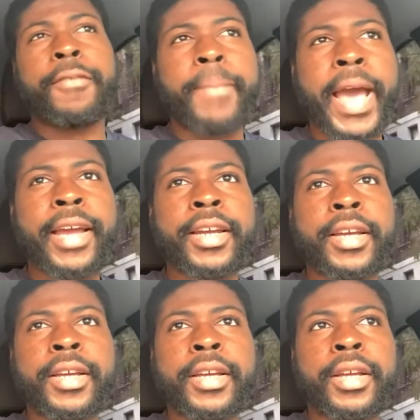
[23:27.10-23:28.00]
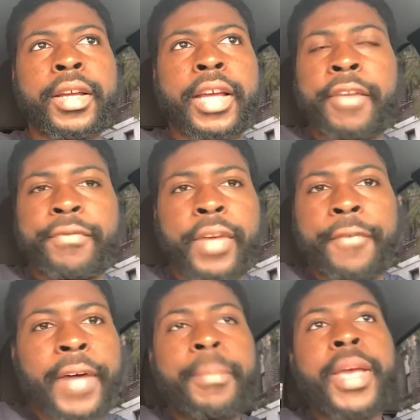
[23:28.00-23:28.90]
of man, if
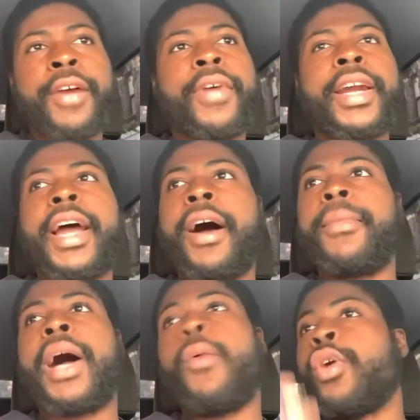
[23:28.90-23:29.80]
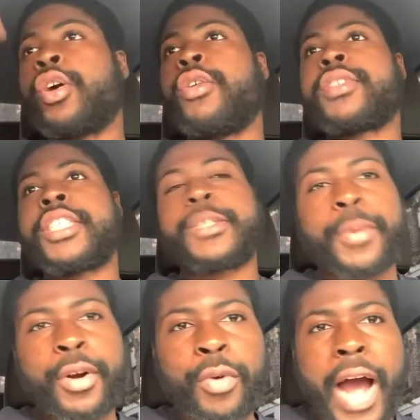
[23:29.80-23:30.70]
if I'm here right now, i want to go to the
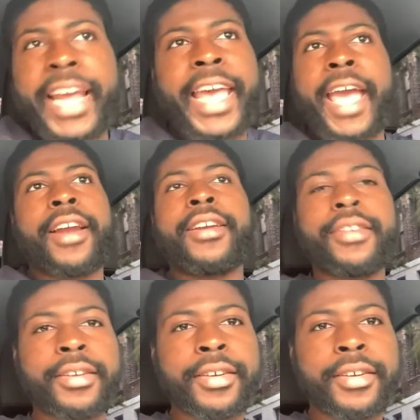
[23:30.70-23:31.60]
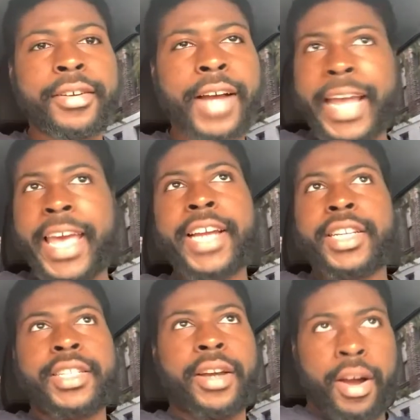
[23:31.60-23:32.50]
spirit world. I can't. I can't
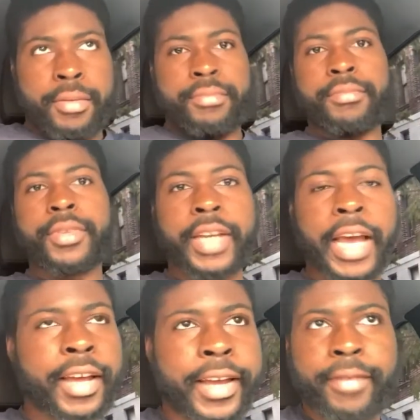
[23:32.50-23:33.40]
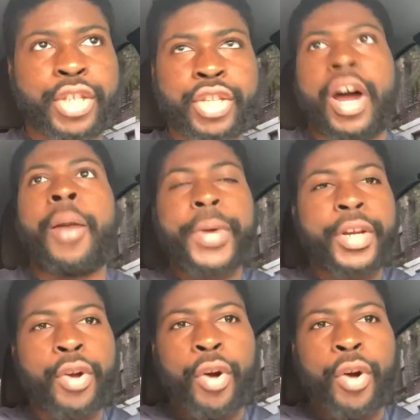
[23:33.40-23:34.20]
just get just up and